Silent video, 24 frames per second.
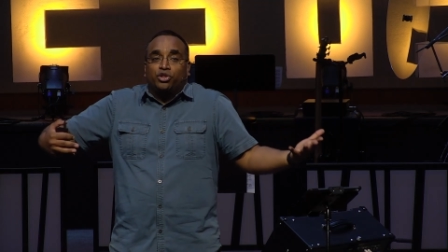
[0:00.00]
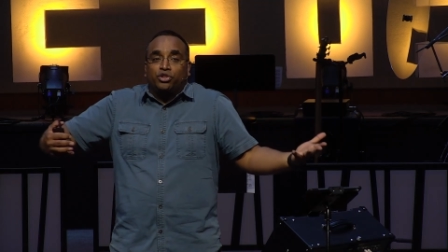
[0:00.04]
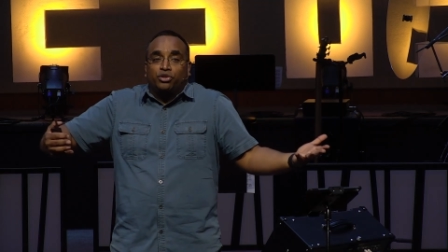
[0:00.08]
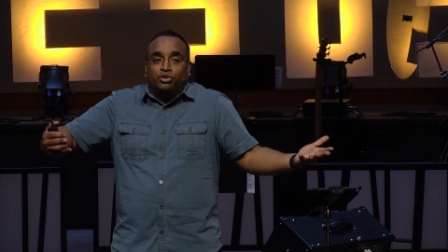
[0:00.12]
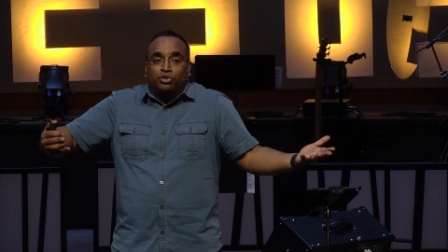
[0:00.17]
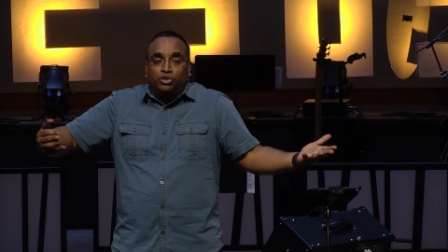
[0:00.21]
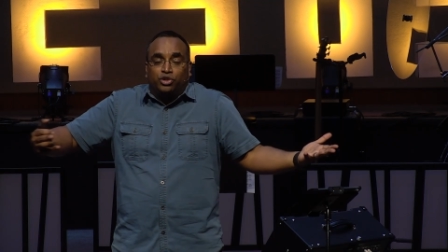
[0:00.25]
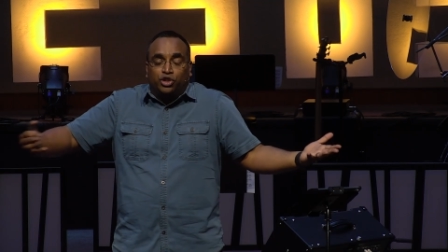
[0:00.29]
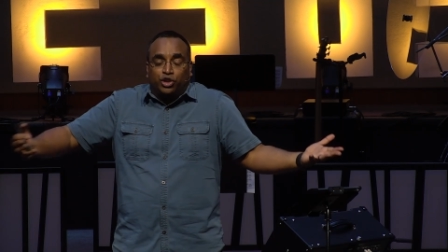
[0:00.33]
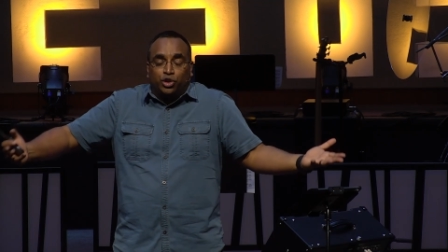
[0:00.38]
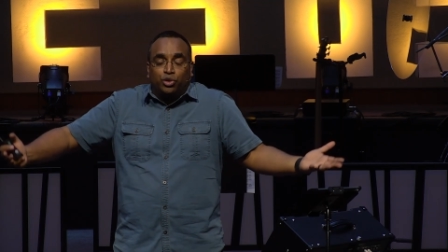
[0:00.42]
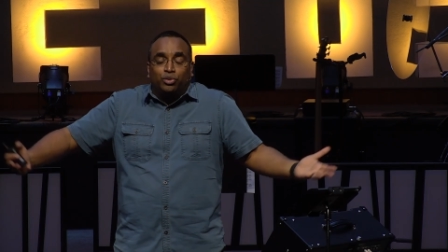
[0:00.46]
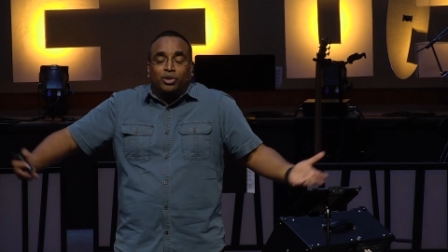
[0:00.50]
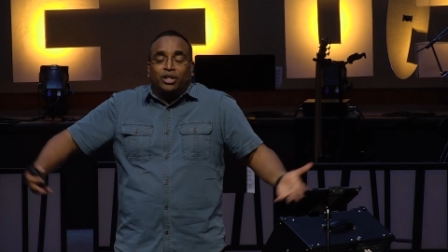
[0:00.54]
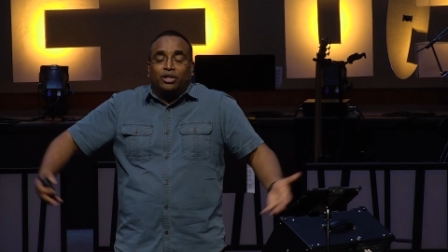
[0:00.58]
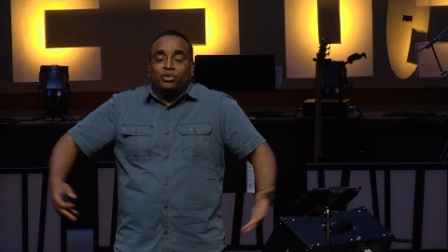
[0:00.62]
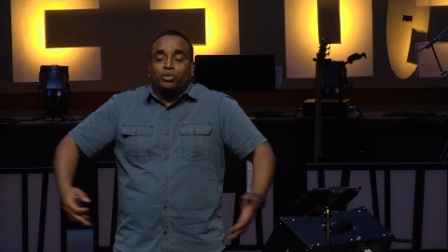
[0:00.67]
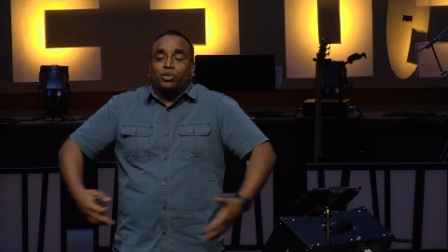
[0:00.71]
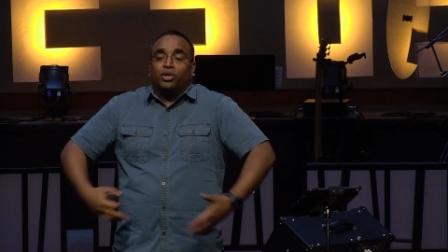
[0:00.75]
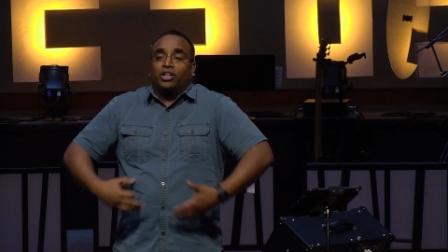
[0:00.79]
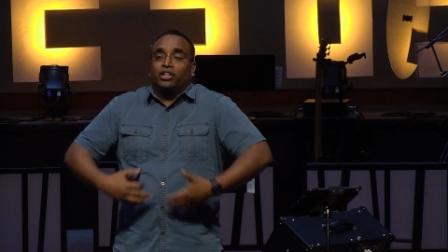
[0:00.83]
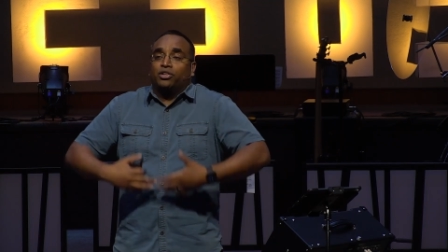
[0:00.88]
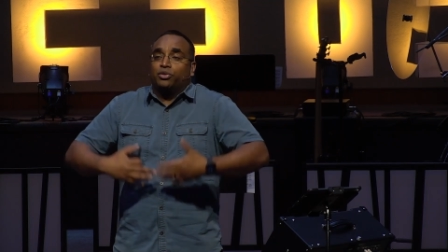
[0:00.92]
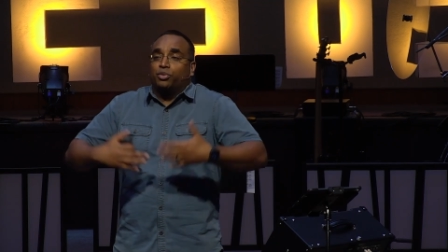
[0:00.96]

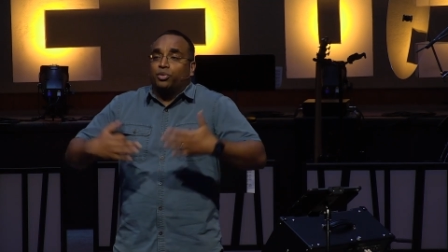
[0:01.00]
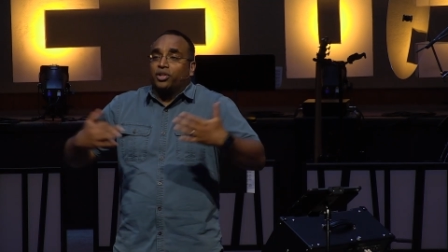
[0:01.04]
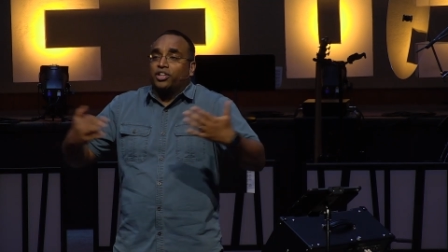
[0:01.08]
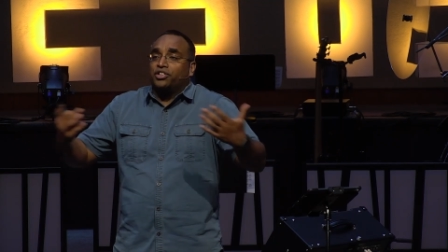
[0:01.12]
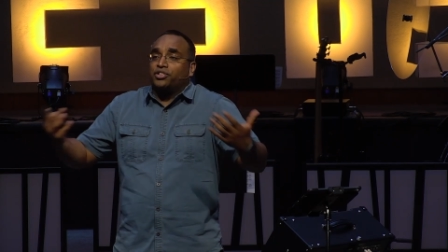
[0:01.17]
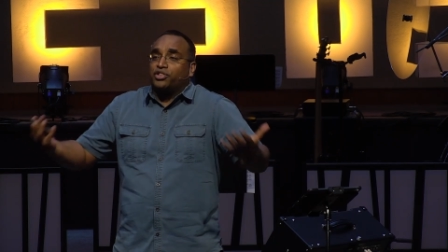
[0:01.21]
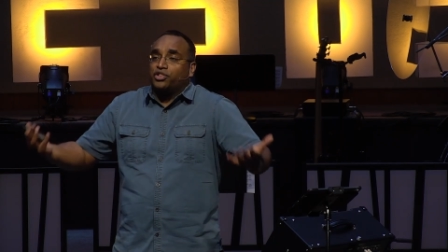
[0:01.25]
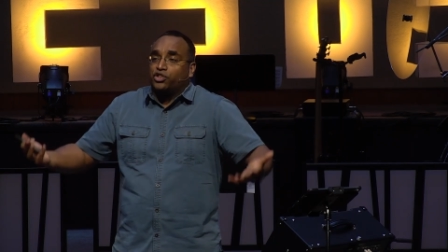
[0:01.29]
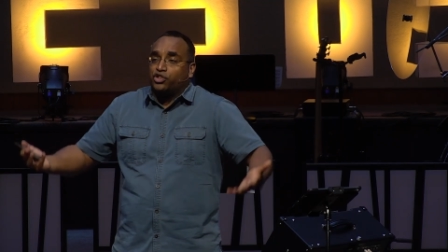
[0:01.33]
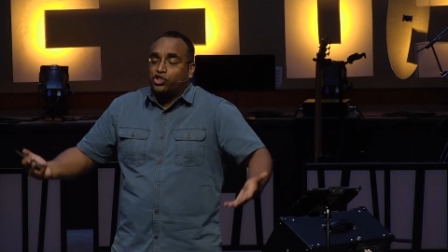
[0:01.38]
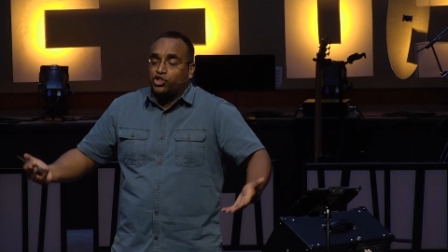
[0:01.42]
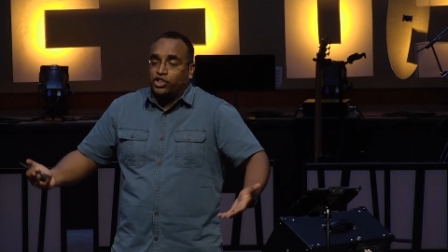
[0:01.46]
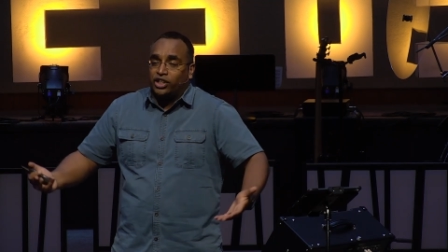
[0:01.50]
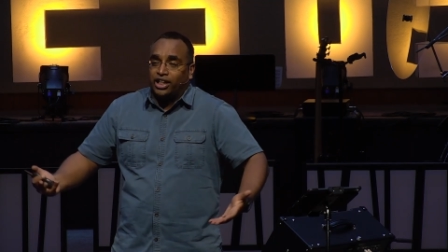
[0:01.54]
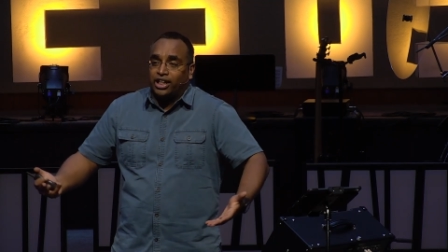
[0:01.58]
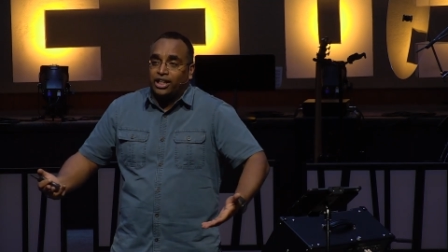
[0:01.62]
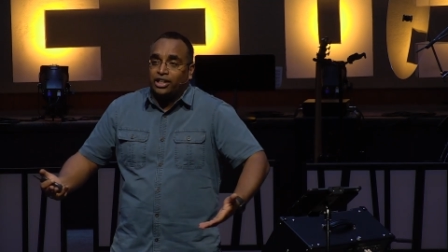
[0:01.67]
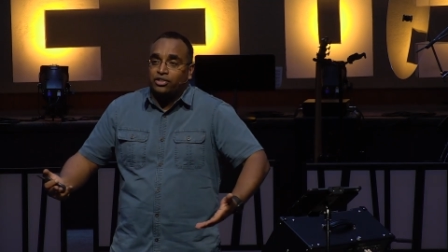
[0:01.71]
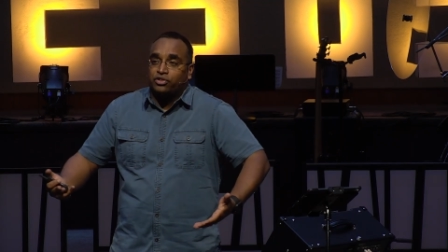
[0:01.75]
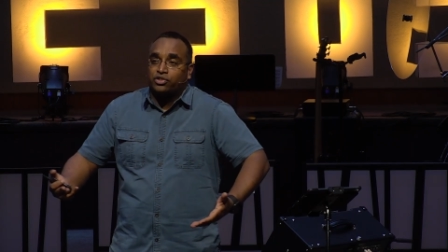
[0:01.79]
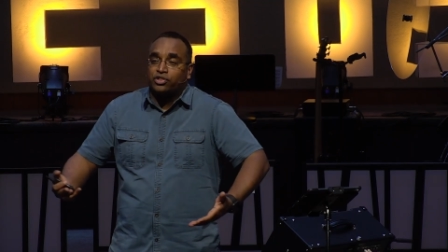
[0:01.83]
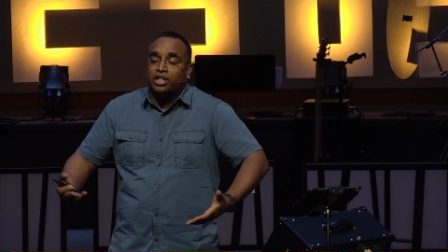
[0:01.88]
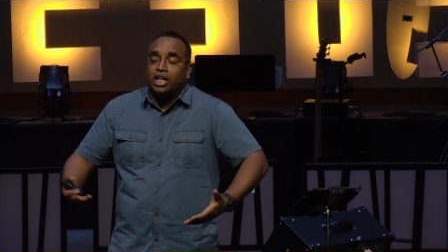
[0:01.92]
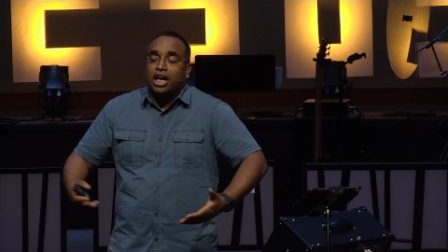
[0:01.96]
doing? Where is this
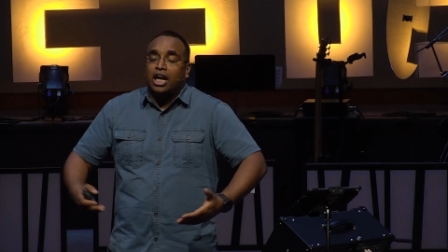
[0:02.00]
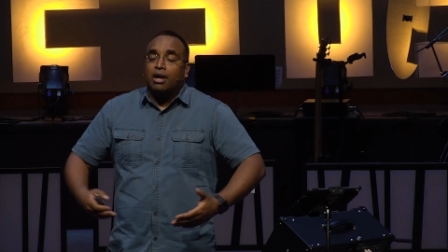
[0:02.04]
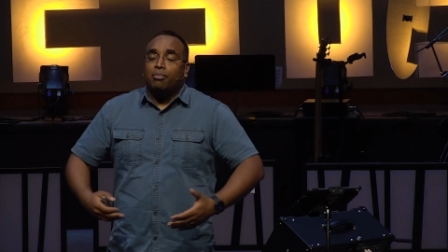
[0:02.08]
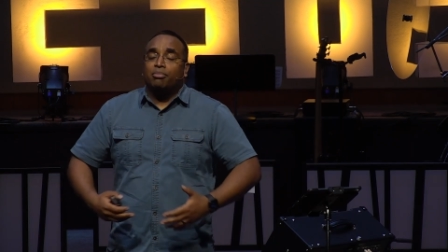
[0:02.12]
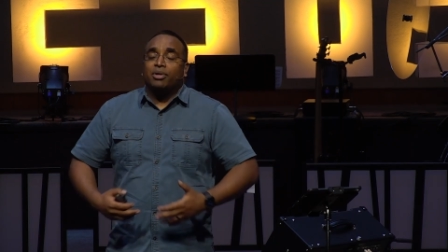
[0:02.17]
change?